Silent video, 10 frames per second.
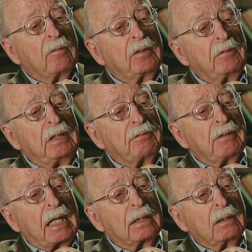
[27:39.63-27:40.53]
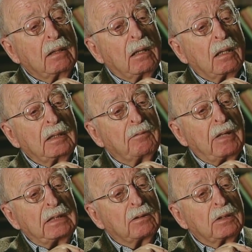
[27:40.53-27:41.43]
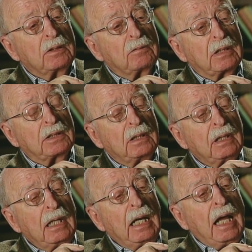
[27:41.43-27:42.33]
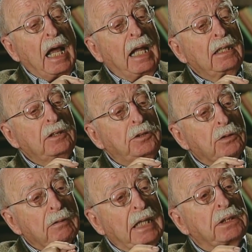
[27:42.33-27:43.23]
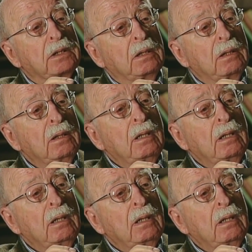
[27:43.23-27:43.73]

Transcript: of the effect on the vasoconstriction and the duration.